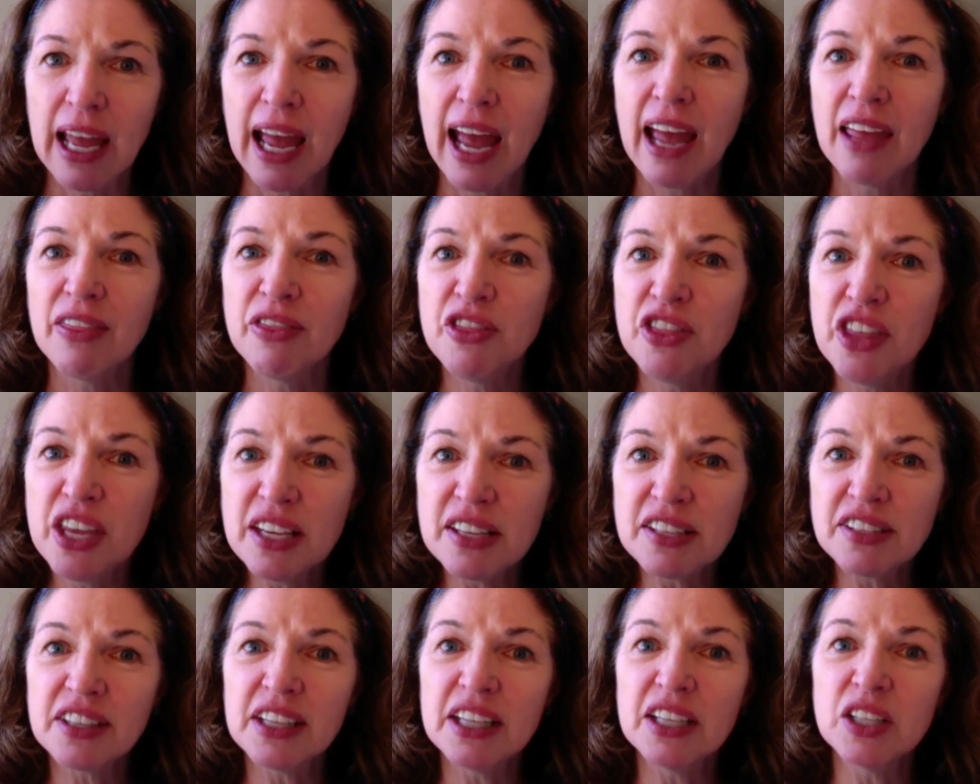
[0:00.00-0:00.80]
And
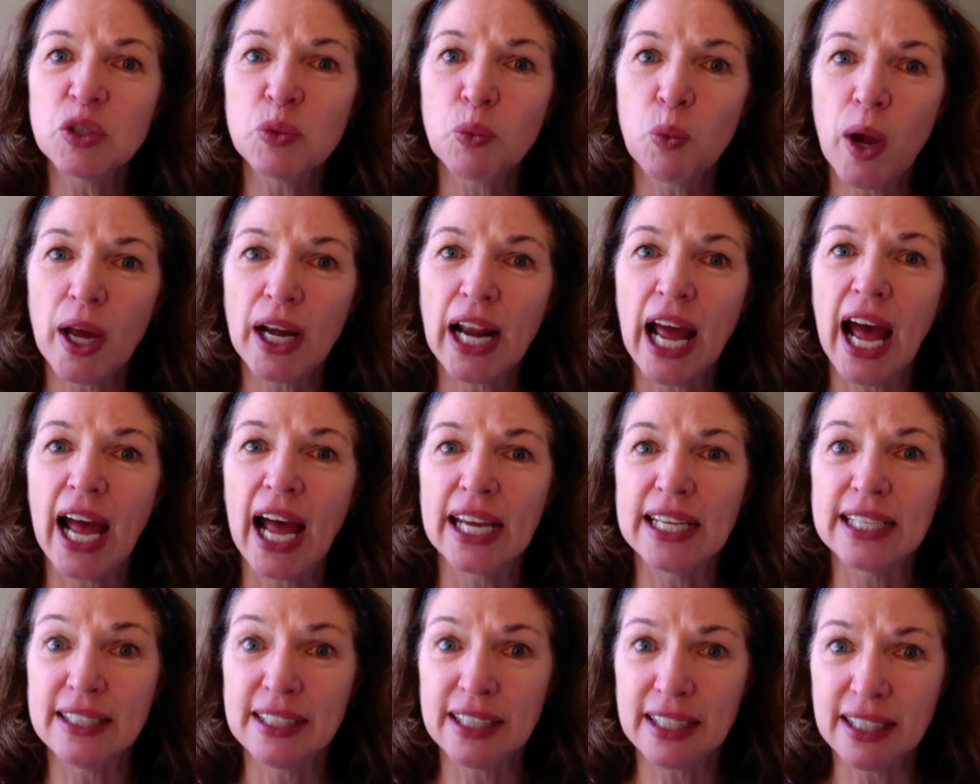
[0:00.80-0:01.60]
this is what
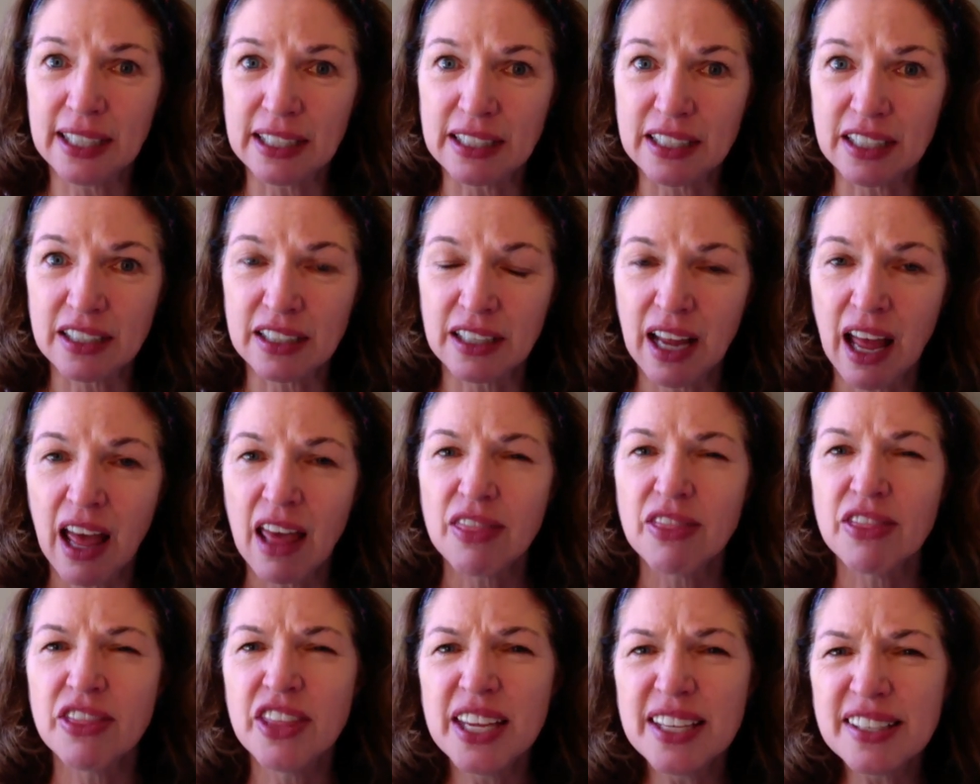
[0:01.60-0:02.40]
I teach.
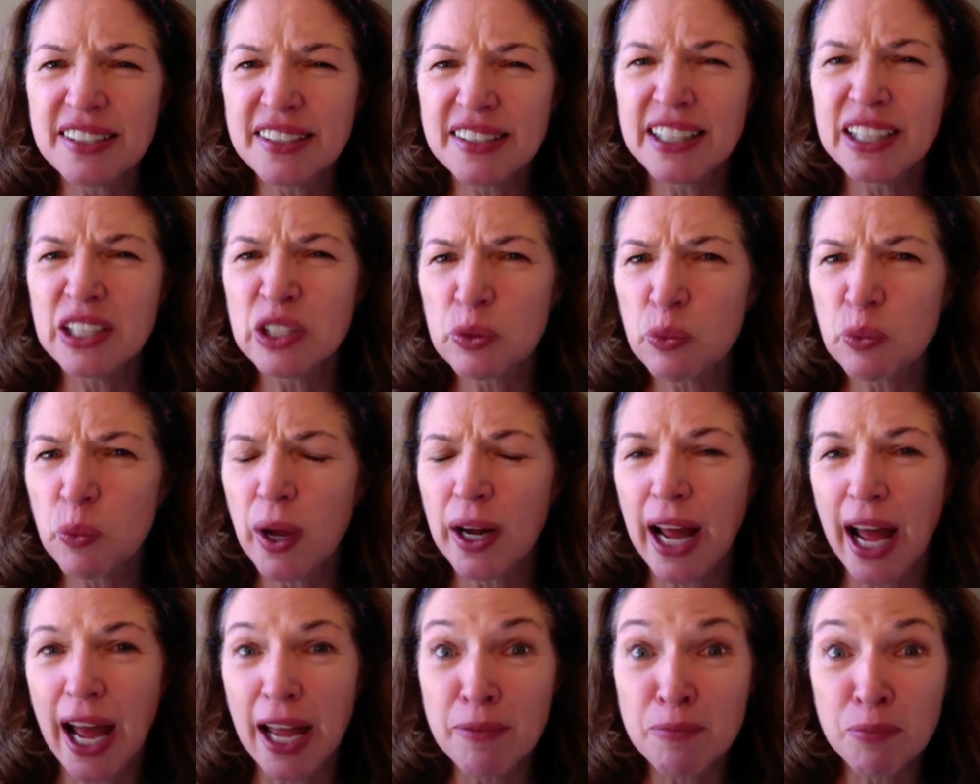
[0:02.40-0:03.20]
This is
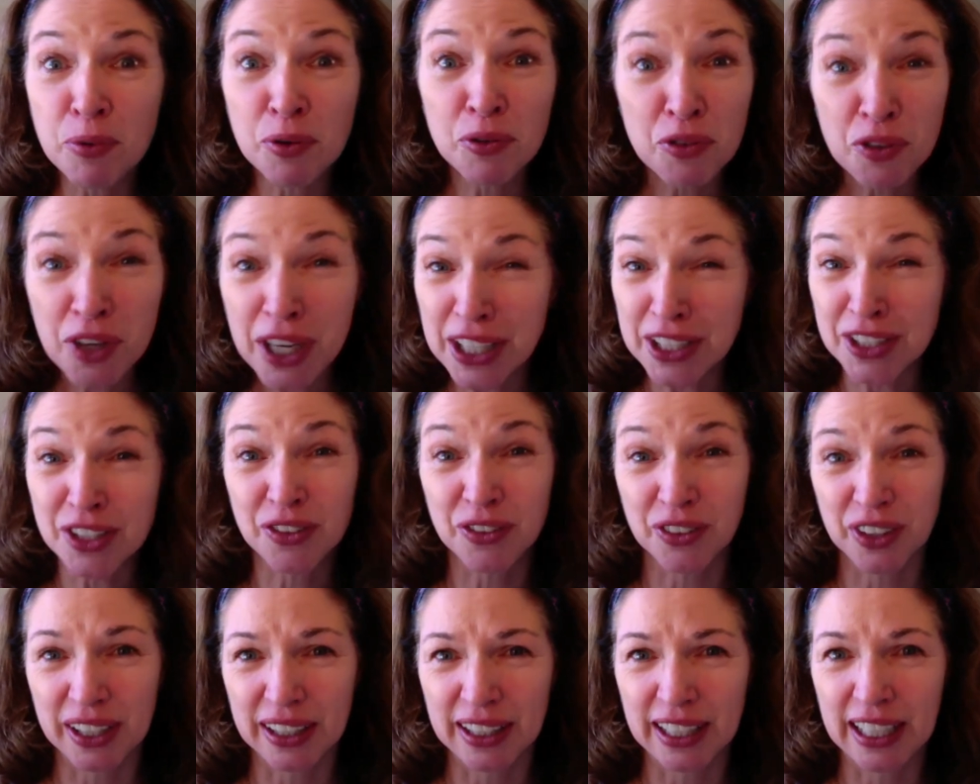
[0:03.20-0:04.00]
what I
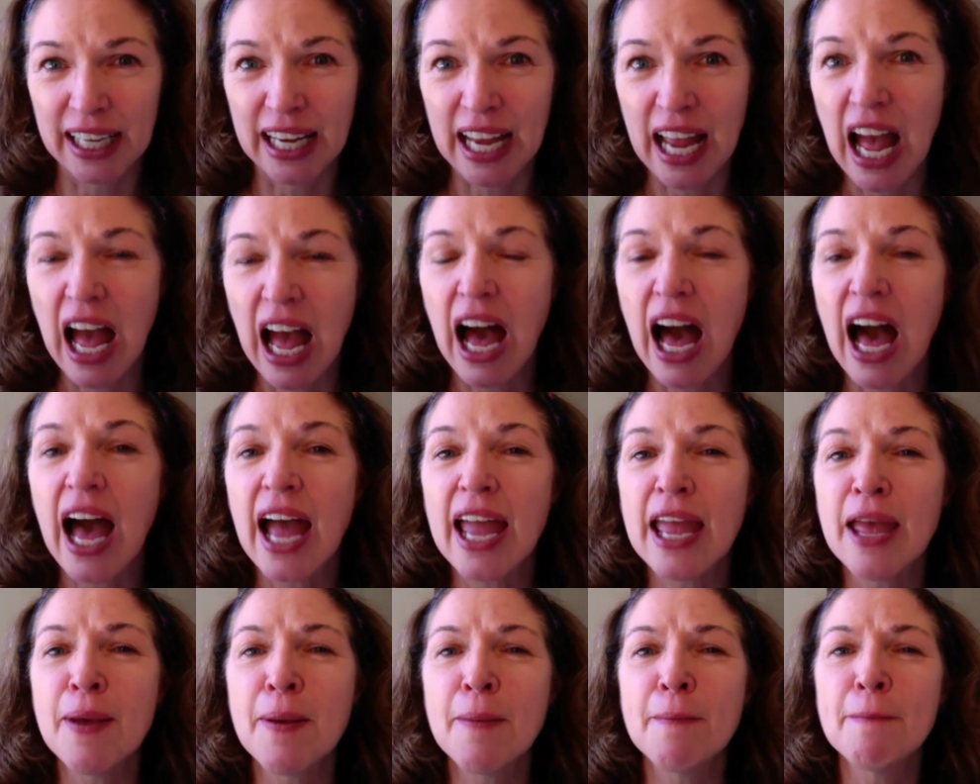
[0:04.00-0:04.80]
preach, really.
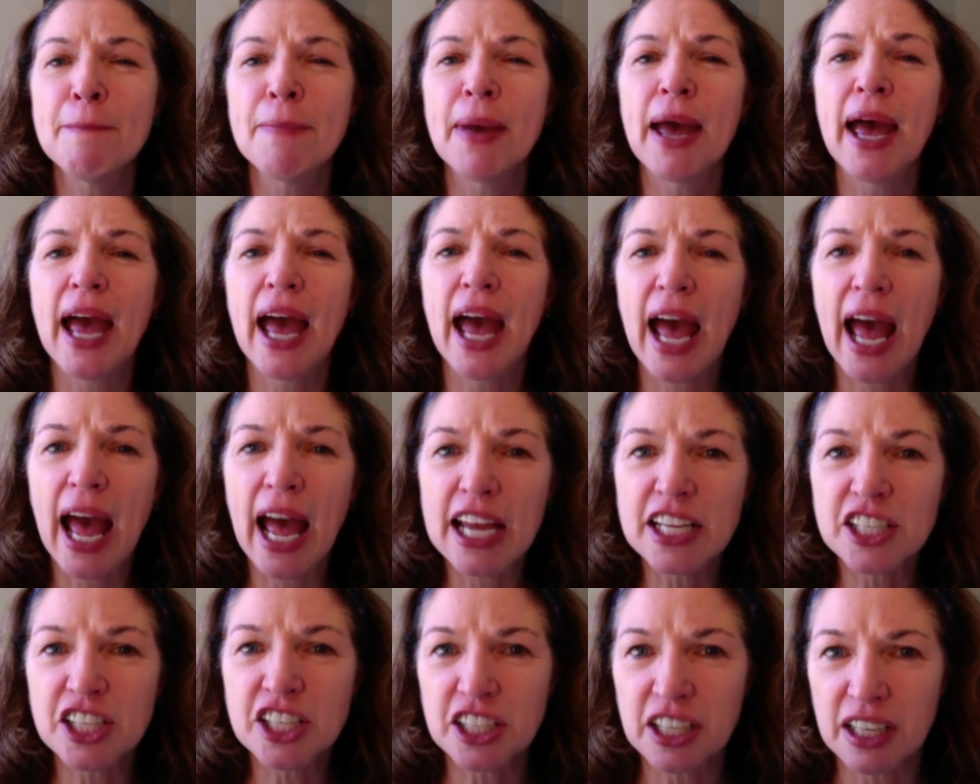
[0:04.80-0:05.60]
I am
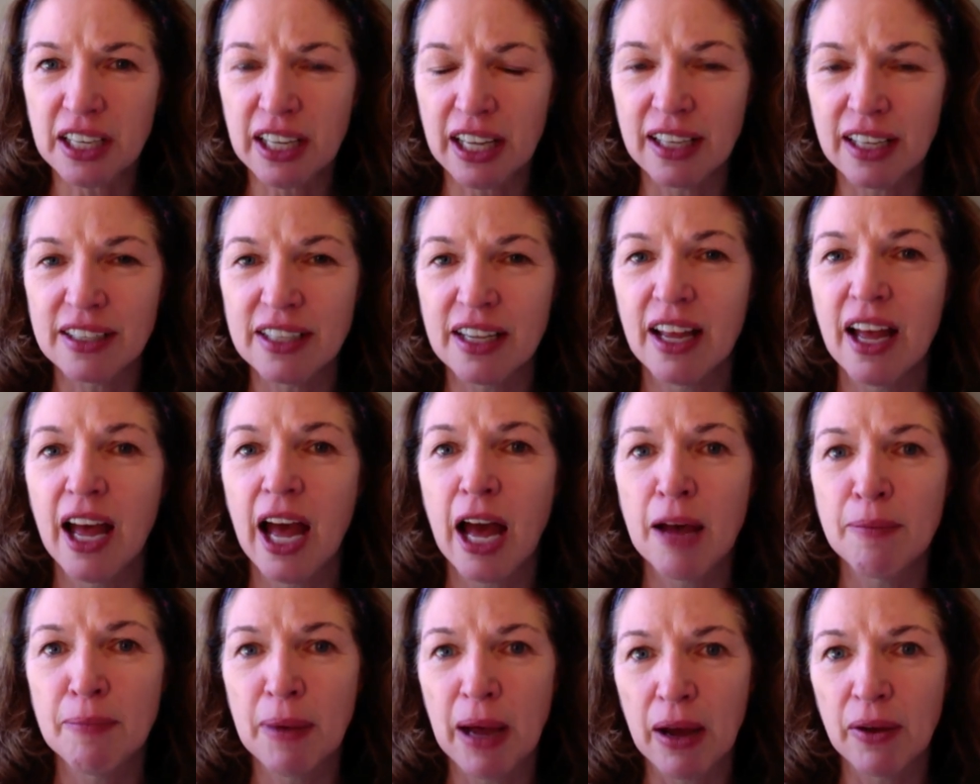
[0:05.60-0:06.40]
passionate
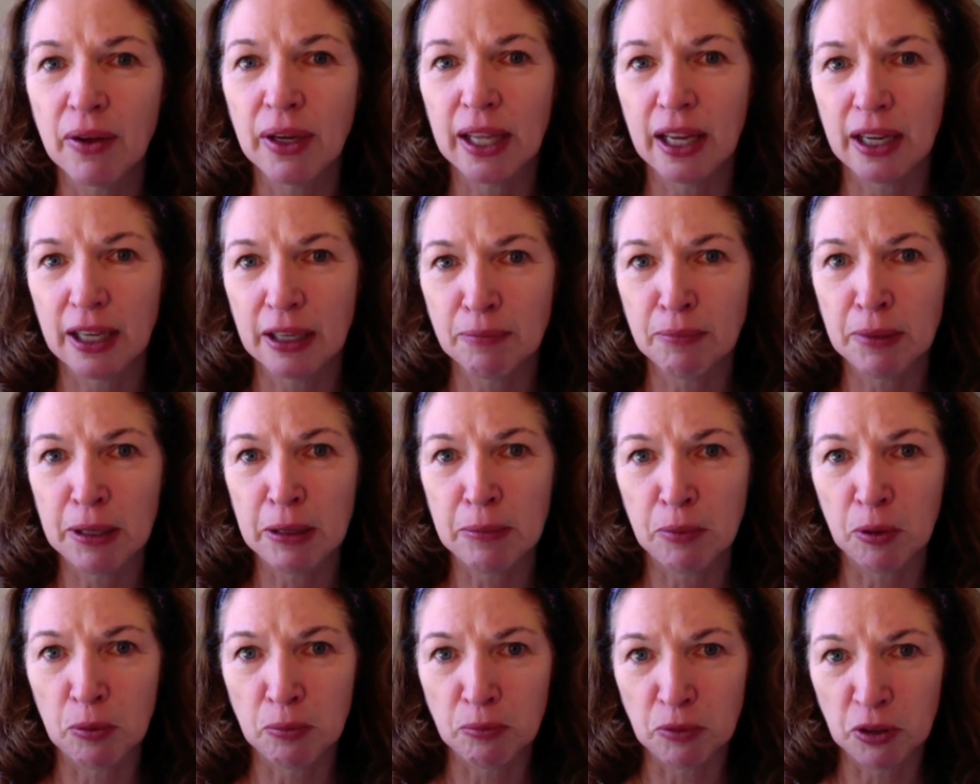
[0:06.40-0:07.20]
about getting
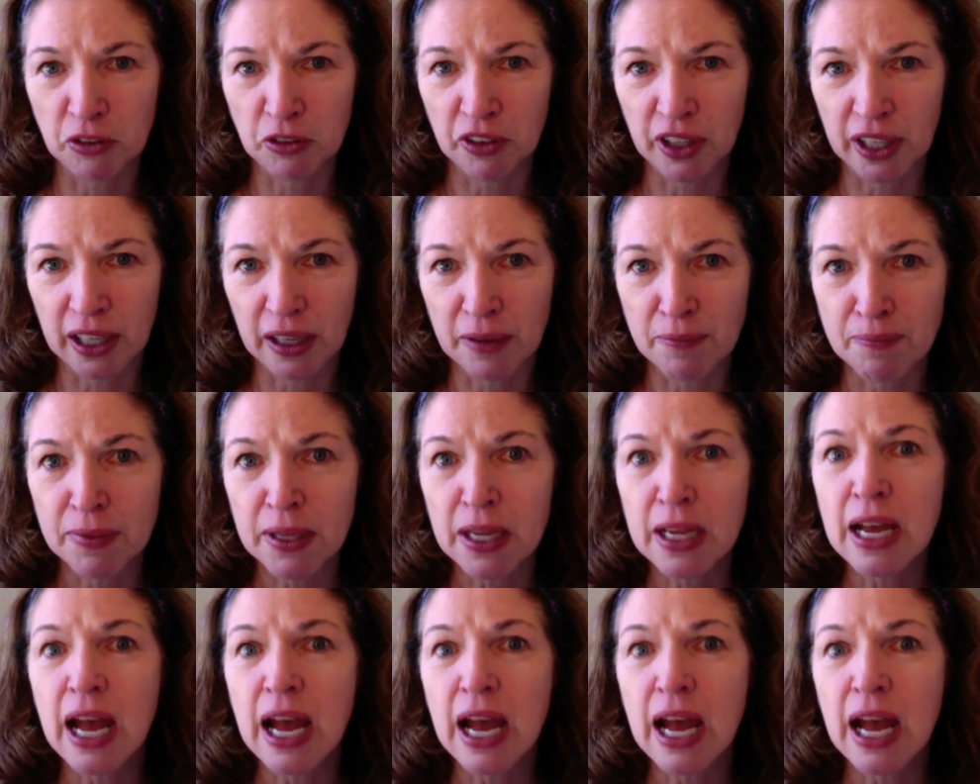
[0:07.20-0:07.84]
people moving.